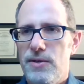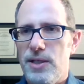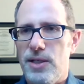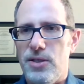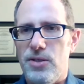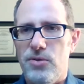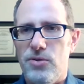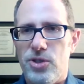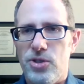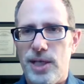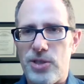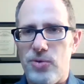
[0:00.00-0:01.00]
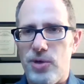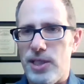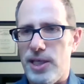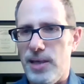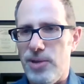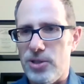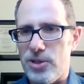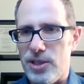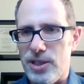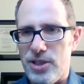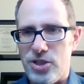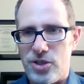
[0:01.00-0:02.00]
YouTube. That's one thing I'm also
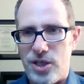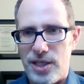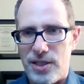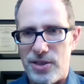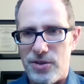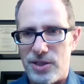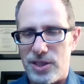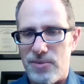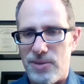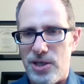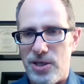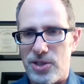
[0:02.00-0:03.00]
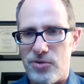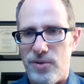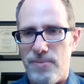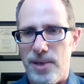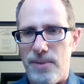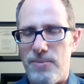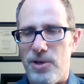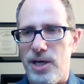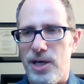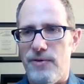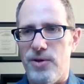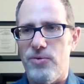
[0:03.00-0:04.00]
going to try to do. It's going to be hard to remember
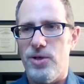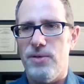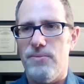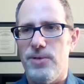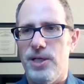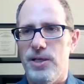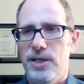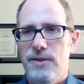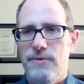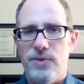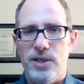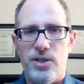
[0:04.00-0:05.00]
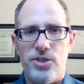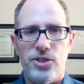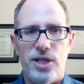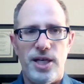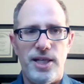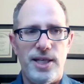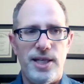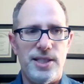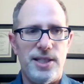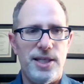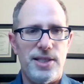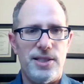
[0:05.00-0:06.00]
everyone, but I'm going to try not to
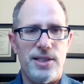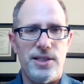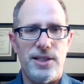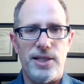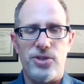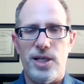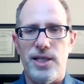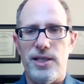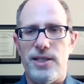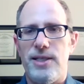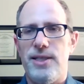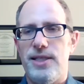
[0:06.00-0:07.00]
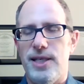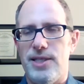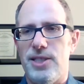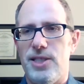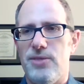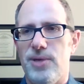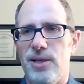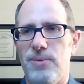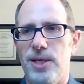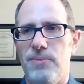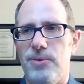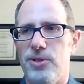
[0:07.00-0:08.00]
try to get to as many
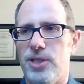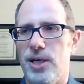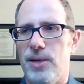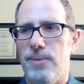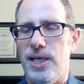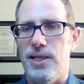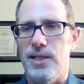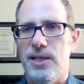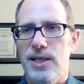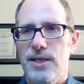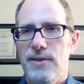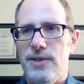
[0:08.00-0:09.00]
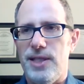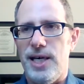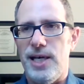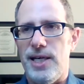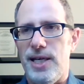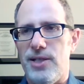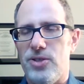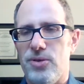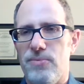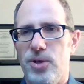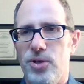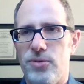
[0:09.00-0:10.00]
people. So I might not answer
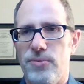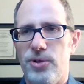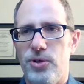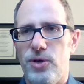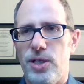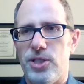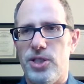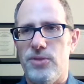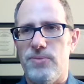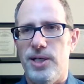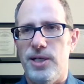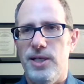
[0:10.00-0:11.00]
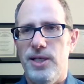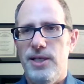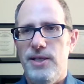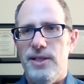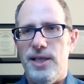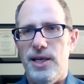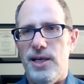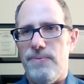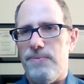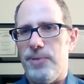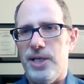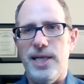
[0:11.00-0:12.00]
multiple questions, but
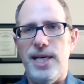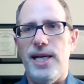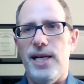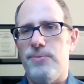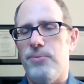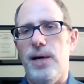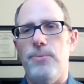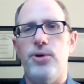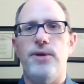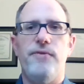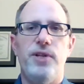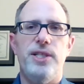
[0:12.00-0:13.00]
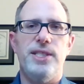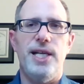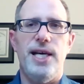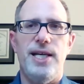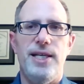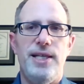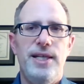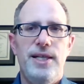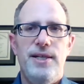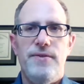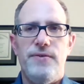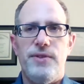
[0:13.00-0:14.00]
again, I'll briefly say
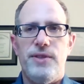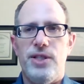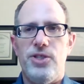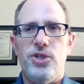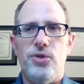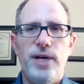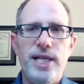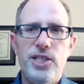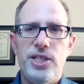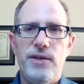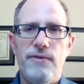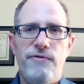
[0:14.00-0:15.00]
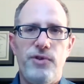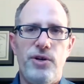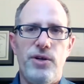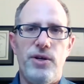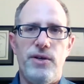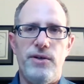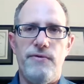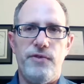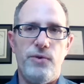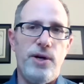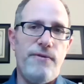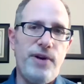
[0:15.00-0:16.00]
the duration for
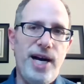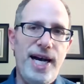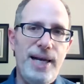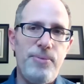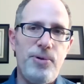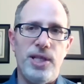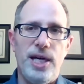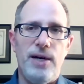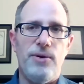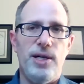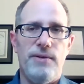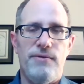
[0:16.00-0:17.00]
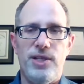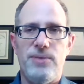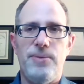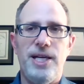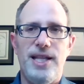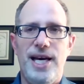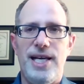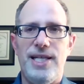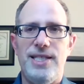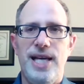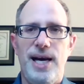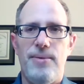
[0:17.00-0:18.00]
hypothyroid, if there's been a lot
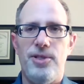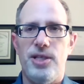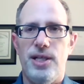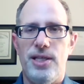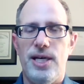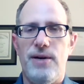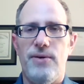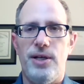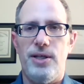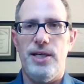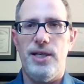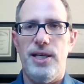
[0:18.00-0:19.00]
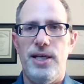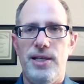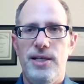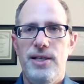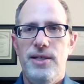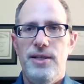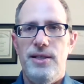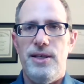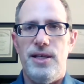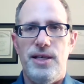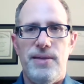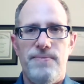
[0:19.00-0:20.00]
of damage to the thyroid gland,
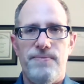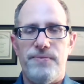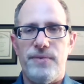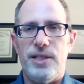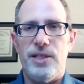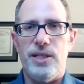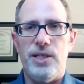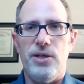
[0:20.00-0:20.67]
it